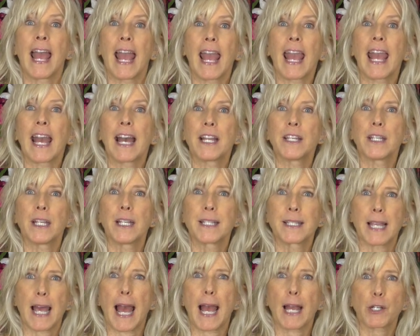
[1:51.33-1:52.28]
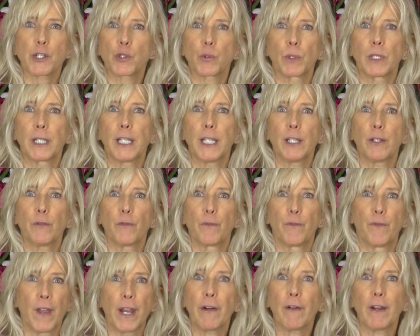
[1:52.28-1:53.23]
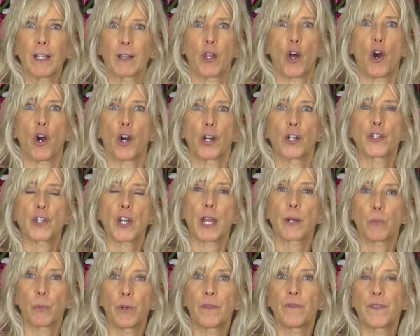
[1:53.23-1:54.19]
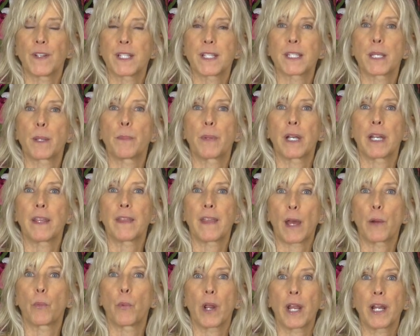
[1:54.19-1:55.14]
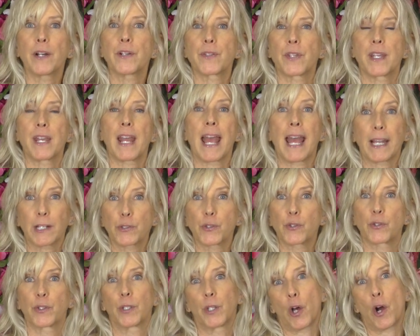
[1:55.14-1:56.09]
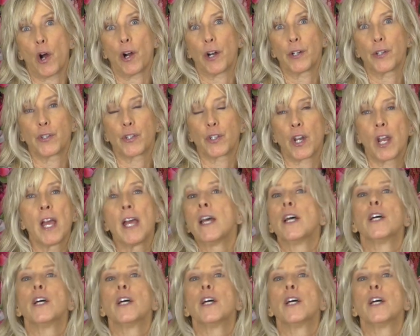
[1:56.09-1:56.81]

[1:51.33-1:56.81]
and it's actually very large and would fit somebody that wears an extra large.